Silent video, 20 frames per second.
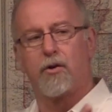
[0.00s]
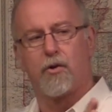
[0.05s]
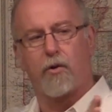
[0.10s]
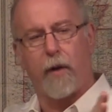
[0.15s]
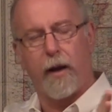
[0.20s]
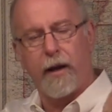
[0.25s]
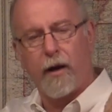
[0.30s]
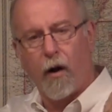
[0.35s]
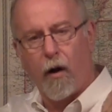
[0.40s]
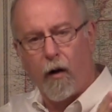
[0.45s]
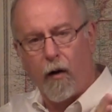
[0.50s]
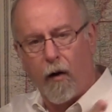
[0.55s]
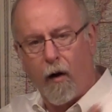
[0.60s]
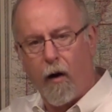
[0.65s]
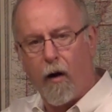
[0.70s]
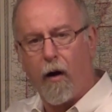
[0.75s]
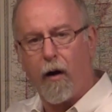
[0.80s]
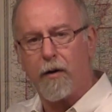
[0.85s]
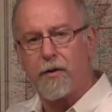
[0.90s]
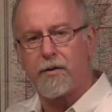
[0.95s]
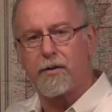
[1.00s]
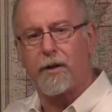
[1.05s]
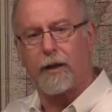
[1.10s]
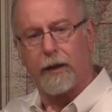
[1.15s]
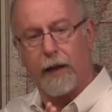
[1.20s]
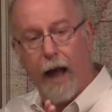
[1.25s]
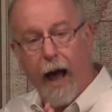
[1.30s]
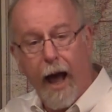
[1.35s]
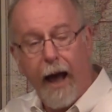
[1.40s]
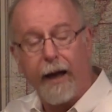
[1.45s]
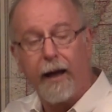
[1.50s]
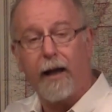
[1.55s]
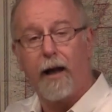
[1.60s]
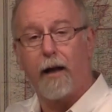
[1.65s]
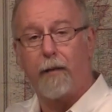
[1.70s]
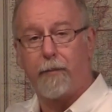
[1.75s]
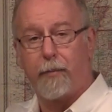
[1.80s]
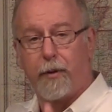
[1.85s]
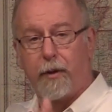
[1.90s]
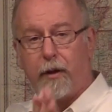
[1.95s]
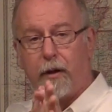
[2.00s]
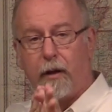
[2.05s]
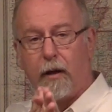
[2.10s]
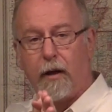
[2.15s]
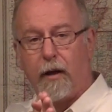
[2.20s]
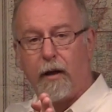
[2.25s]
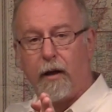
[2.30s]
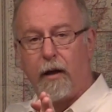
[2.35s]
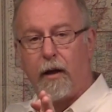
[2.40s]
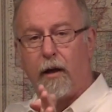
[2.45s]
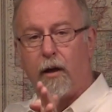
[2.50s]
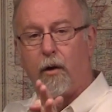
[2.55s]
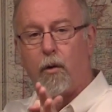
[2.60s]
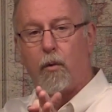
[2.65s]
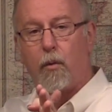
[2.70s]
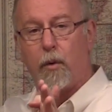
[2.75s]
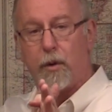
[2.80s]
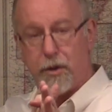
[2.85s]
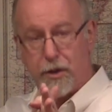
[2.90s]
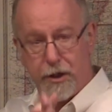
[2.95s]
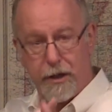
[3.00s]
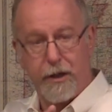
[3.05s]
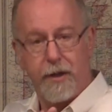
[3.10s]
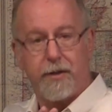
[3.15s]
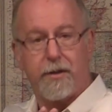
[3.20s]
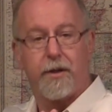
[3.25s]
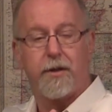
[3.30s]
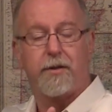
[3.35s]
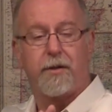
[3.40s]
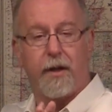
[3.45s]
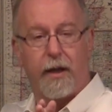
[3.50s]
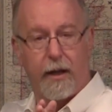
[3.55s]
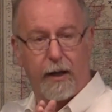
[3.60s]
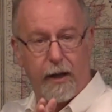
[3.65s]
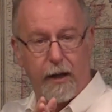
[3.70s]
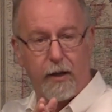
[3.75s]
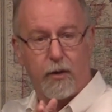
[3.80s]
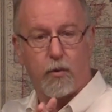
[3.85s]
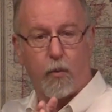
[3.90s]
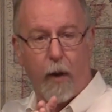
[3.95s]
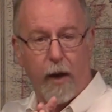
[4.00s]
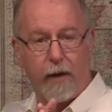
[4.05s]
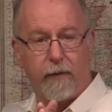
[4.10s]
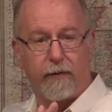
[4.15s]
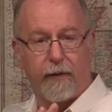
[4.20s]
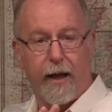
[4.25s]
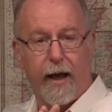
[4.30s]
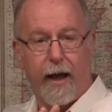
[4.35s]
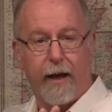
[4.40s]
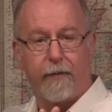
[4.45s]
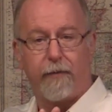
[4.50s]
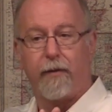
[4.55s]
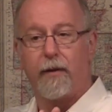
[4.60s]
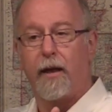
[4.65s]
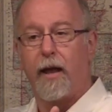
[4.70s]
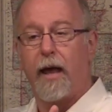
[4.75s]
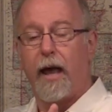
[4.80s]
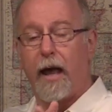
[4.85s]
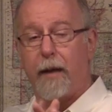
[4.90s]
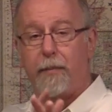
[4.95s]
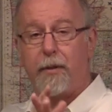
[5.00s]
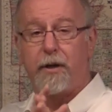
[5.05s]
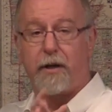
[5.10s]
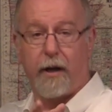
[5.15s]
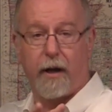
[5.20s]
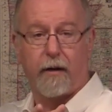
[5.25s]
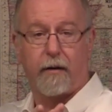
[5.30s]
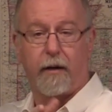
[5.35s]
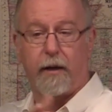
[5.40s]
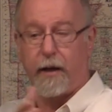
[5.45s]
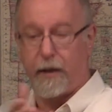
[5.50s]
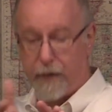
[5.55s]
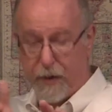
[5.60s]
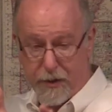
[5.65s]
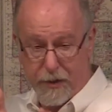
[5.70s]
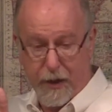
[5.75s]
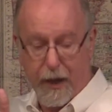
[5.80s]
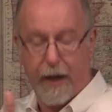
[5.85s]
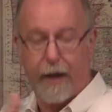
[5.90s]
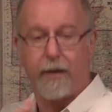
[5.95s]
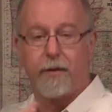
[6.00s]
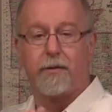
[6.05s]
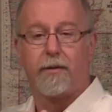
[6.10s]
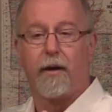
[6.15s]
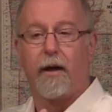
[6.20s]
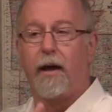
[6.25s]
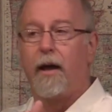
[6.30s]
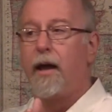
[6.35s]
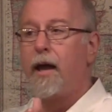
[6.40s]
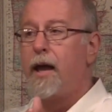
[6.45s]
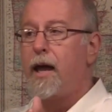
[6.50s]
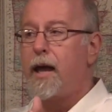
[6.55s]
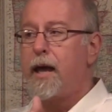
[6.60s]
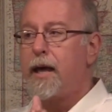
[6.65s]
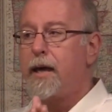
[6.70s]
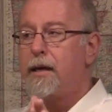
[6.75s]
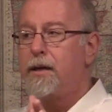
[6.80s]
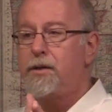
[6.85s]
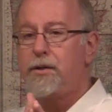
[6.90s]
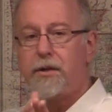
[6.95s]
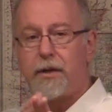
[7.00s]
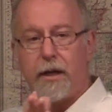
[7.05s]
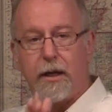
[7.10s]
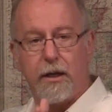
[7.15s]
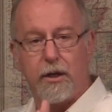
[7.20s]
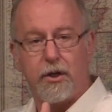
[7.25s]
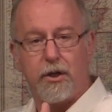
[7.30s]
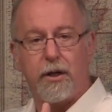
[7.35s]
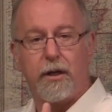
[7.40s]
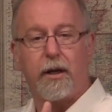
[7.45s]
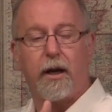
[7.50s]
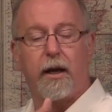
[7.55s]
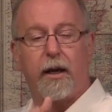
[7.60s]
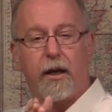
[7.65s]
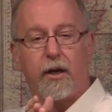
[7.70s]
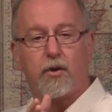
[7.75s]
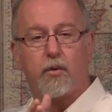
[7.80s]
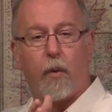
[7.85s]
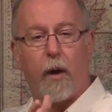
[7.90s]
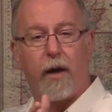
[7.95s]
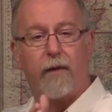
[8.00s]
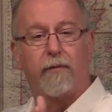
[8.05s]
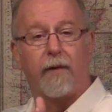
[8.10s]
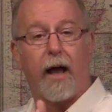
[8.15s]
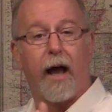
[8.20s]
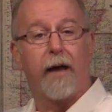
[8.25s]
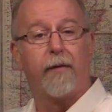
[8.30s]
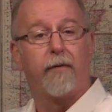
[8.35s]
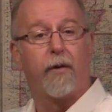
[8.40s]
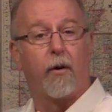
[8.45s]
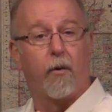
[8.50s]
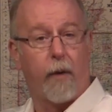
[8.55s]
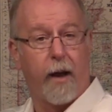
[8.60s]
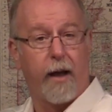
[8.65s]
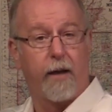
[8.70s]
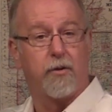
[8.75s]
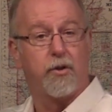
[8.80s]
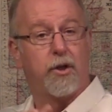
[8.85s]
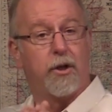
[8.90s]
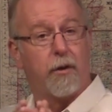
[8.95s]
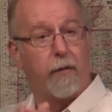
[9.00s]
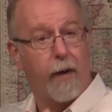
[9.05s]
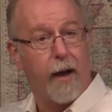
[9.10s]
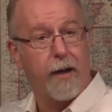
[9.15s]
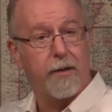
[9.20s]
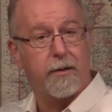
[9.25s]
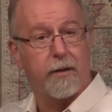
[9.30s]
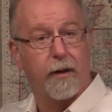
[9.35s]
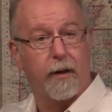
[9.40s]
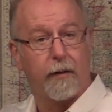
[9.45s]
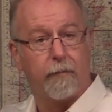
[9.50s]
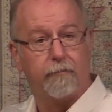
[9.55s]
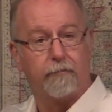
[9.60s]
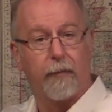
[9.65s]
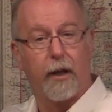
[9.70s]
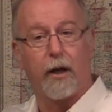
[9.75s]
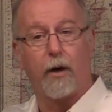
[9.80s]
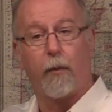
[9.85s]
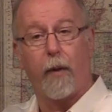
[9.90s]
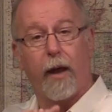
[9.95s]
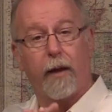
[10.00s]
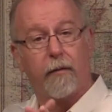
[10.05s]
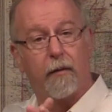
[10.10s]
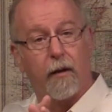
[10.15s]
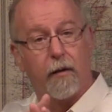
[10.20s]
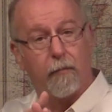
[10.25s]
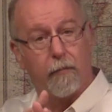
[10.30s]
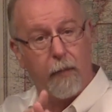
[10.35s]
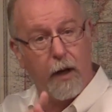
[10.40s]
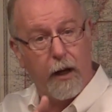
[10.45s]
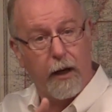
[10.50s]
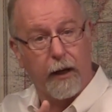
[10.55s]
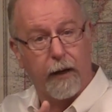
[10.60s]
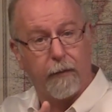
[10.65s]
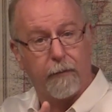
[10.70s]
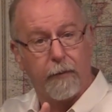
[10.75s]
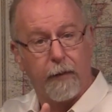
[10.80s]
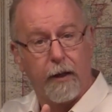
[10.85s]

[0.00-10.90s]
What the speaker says: train our hearts to line up with Jesus and his way of life, and particularly in this case, his teaching and his way of life around generosity and around money